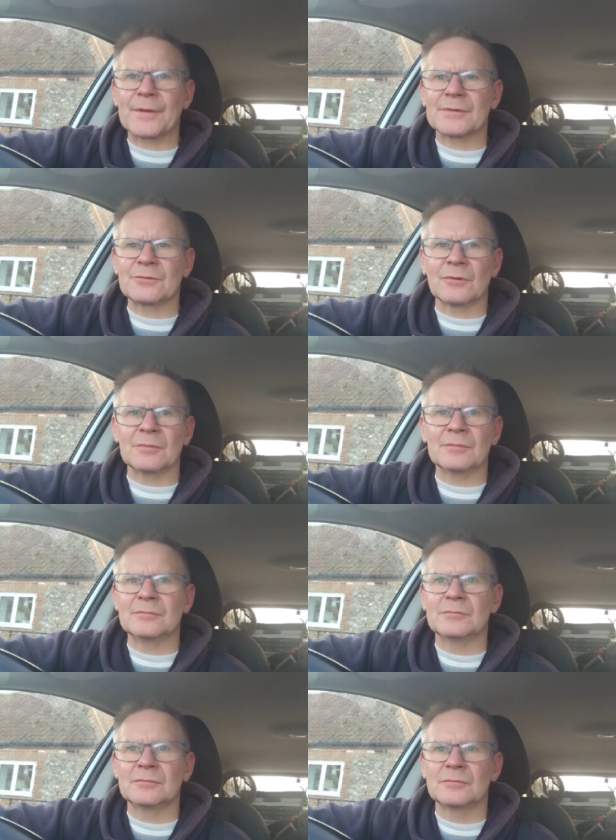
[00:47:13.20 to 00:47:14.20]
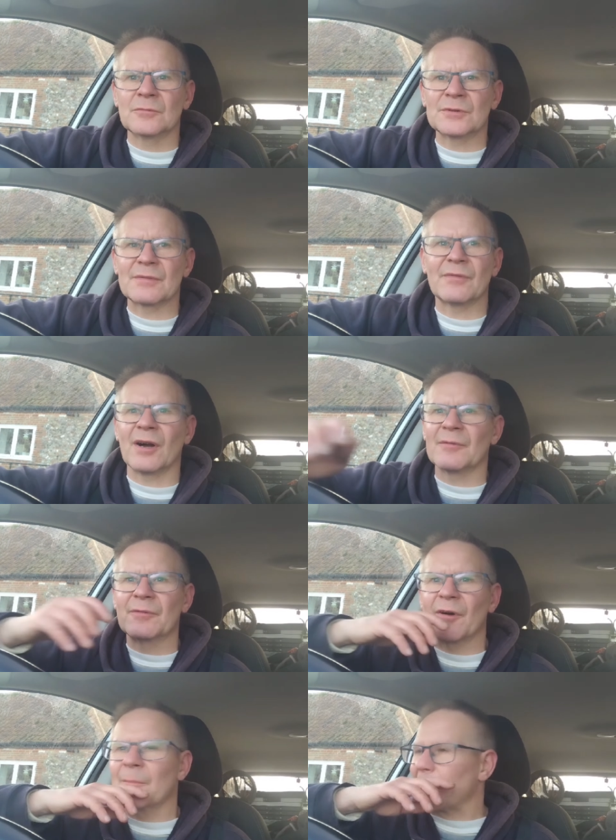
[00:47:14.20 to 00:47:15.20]
sort of, what was it,
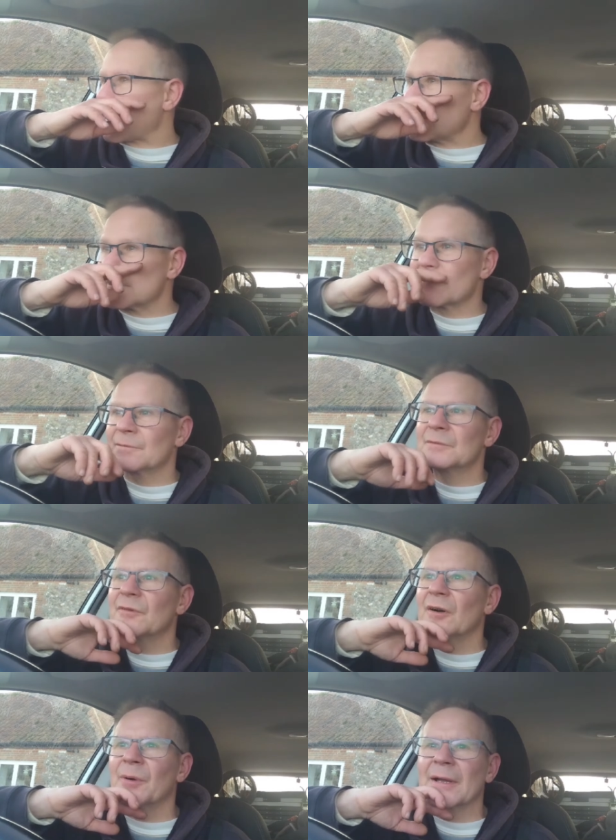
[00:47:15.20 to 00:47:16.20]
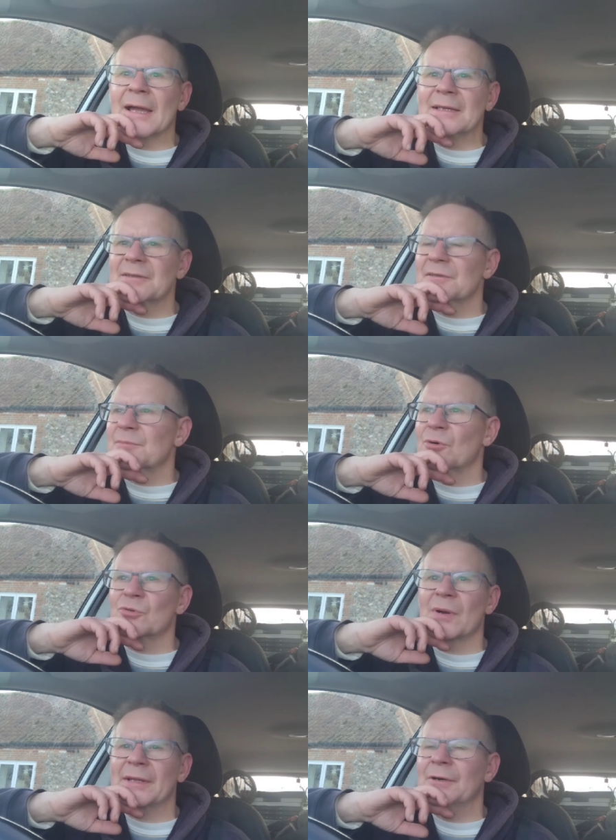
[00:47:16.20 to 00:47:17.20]
5x8s, 5x8s, a small
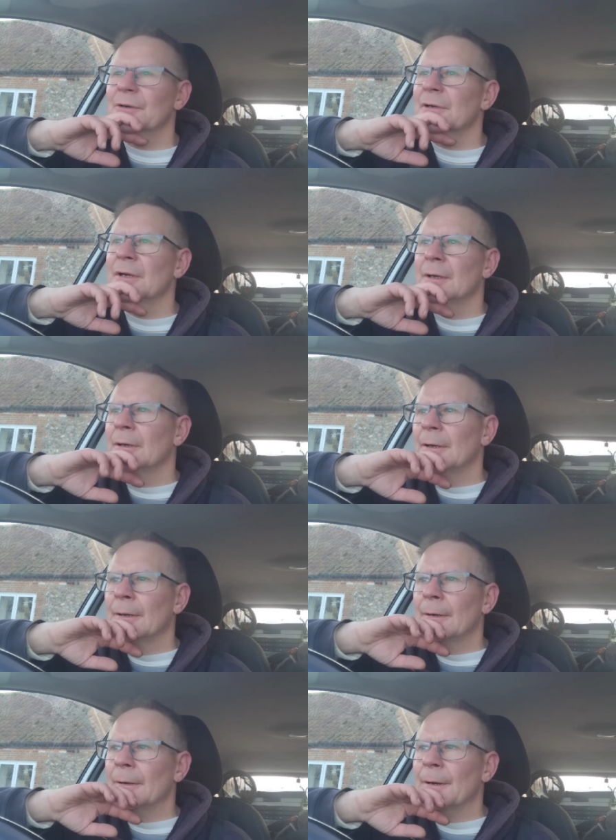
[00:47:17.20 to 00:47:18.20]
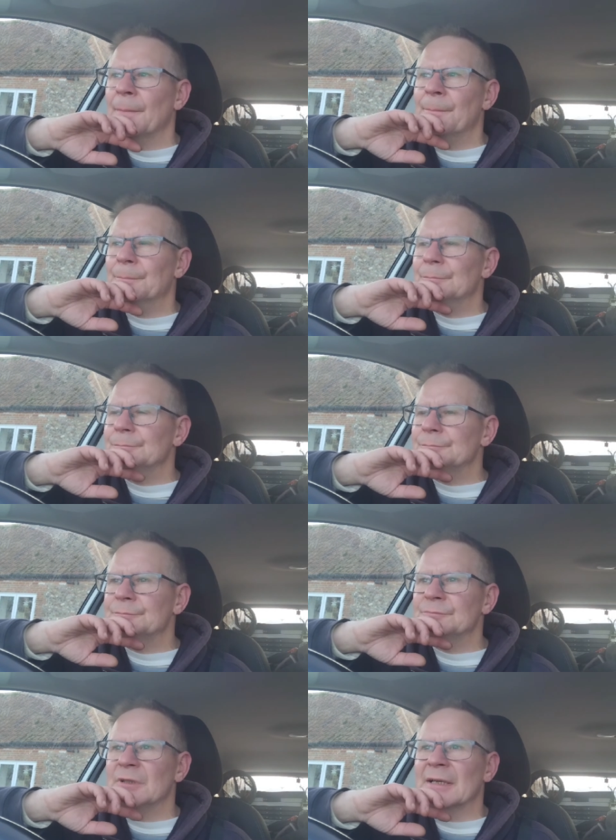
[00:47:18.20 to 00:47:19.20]
20 hook. Again,
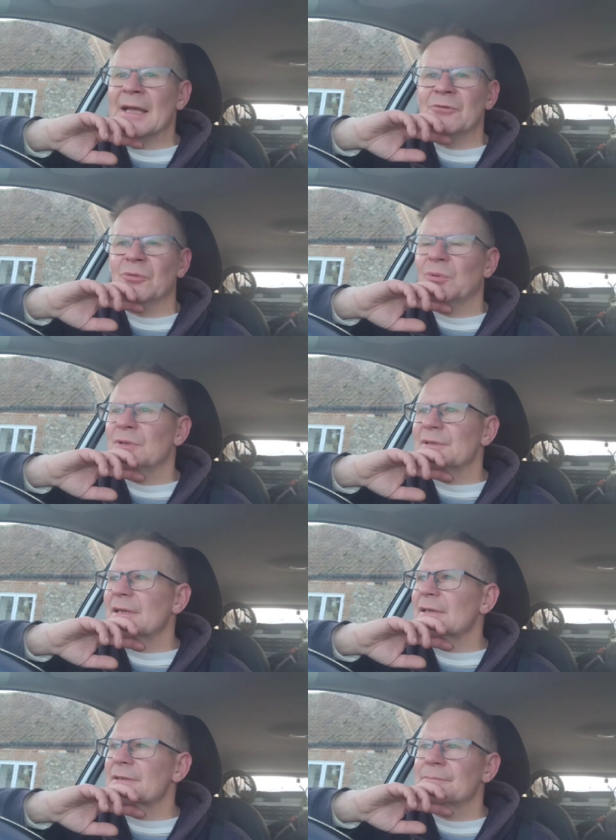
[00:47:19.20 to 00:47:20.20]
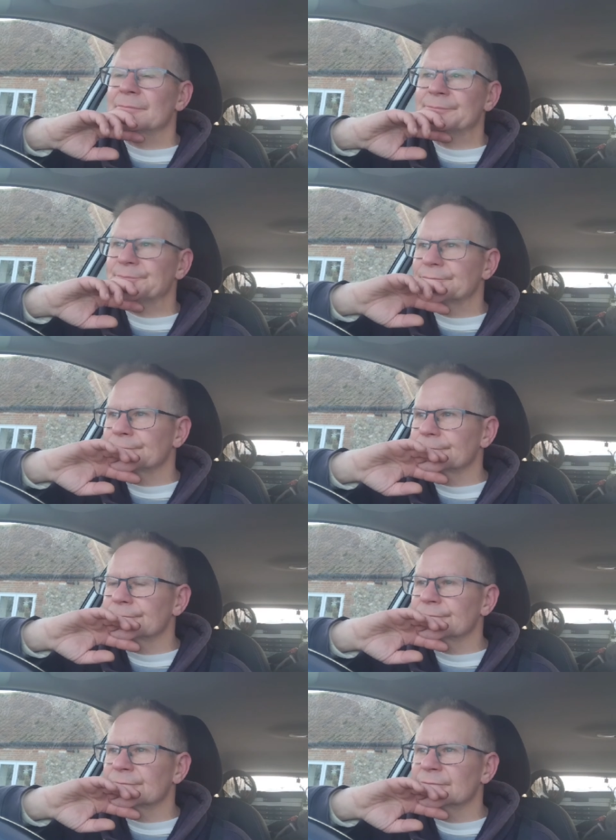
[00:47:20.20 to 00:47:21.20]
0.6,
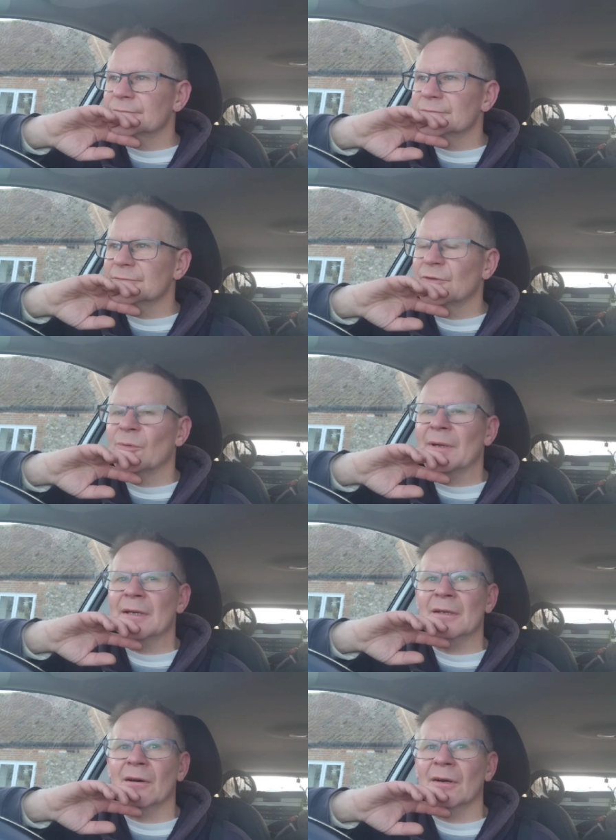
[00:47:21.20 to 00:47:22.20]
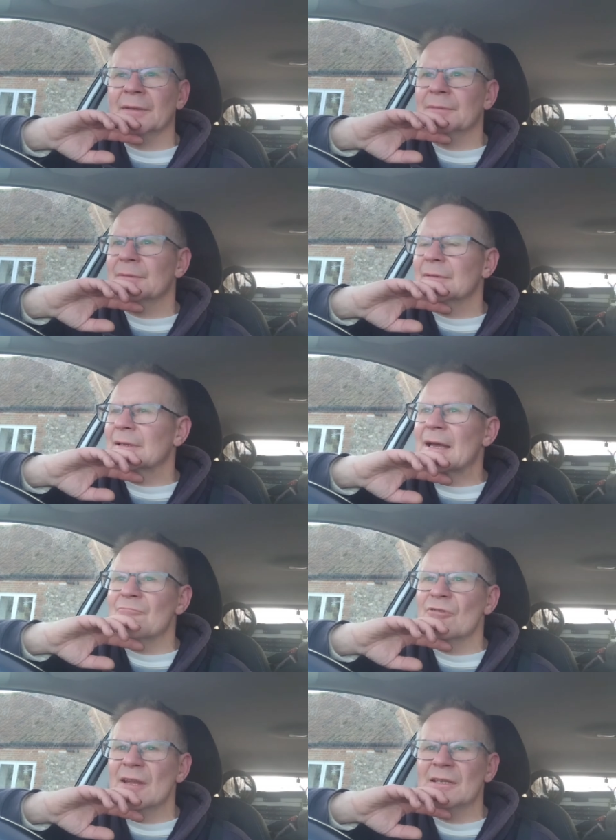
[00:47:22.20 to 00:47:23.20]
4 metre line,
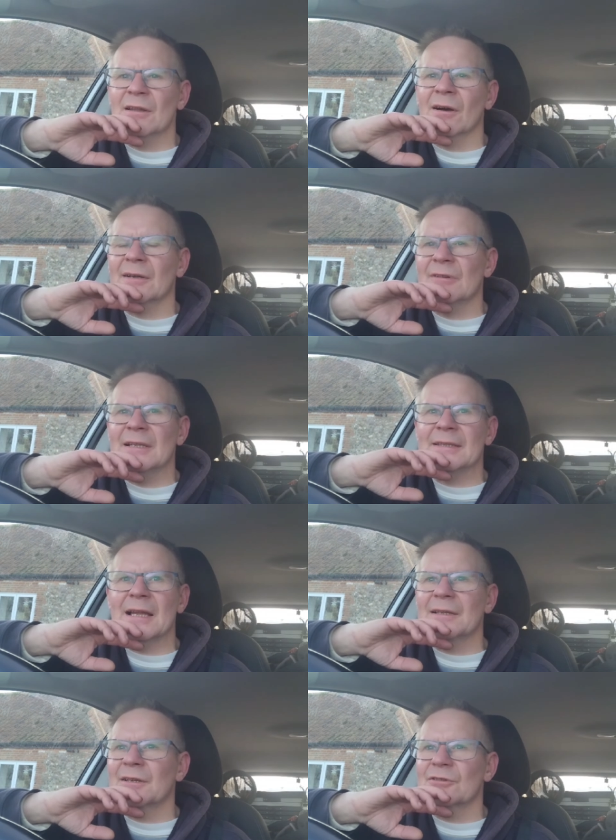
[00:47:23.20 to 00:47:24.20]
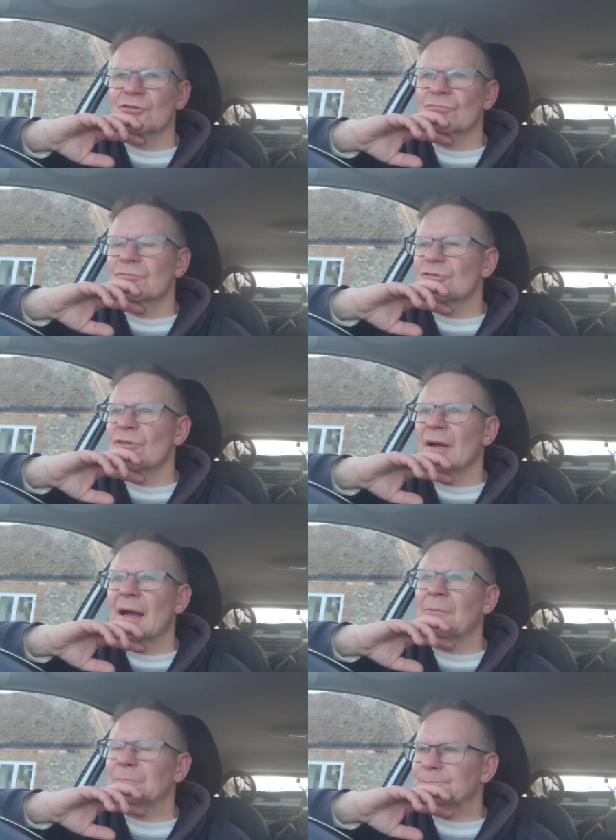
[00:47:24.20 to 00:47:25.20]
again really light, really delicate, strung out.